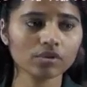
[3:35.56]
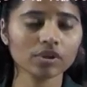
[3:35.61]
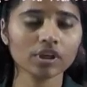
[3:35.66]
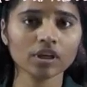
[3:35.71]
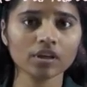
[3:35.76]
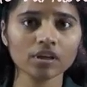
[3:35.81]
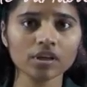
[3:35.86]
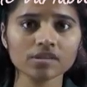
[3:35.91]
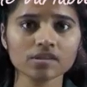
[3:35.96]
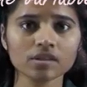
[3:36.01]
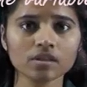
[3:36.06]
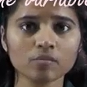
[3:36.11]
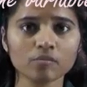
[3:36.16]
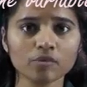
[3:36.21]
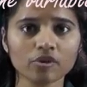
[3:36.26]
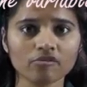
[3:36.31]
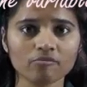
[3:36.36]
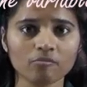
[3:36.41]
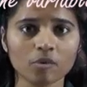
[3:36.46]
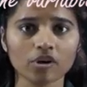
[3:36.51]
decrease the
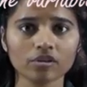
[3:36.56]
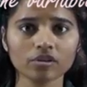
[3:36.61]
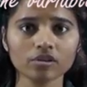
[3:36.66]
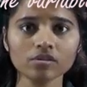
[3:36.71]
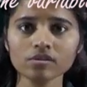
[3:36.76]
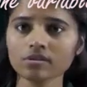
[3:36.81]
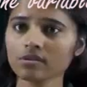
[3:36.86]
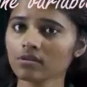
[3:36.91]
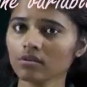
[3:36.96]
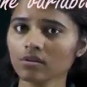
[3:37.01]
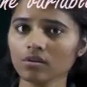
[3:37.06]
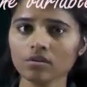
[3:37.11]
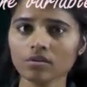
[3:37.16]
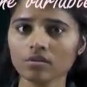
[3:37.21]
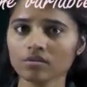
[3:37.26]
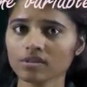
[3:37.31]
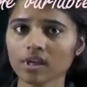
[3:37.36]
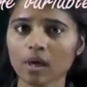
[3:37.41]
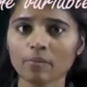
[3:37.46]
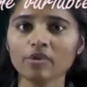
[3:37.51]
number of bottles,
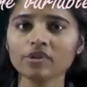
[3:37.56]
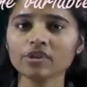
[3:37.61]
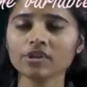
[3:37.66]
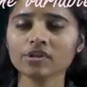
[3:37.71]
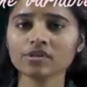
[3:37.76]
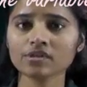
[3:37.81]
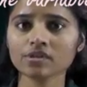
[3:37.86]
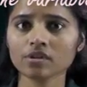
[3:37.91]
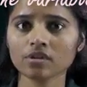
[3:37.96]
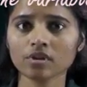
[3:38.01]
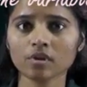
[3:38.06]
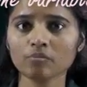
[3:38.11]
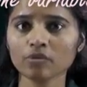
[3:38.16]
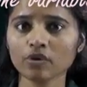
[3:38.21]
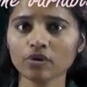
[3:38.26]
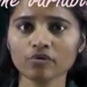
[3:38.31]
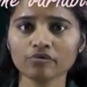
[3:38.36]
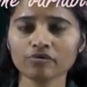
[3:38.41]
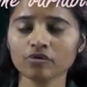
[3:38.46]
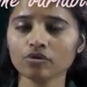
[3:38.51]
simultaneously the
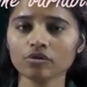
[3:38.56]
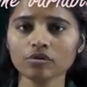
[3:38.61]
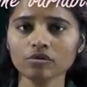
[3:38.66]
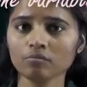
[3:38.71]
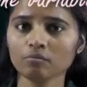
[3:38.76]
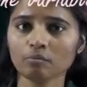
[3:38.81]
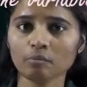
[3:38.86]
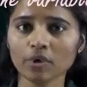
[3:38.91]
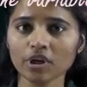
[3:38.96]
number of, you know,